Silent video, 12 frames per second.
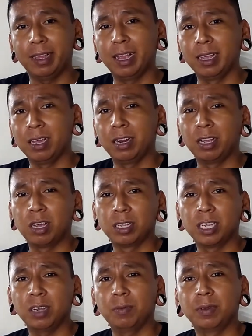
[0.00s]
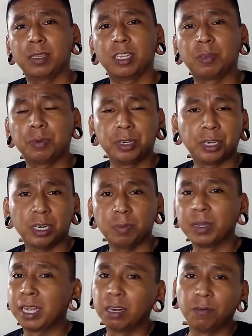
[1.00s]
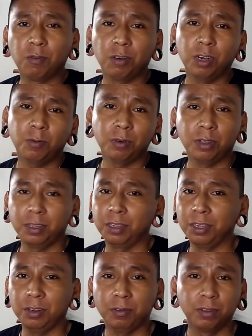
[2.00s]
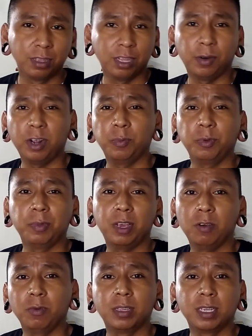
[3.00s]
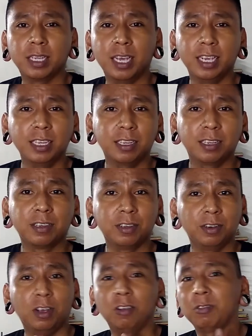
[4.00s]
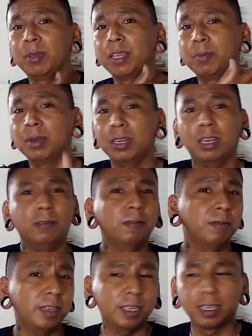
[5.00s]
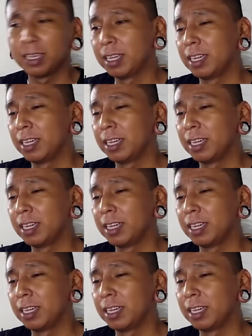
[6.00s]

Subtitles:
I got in contact with this print shop in California where, they're helping me out with designs. I was making money off of it.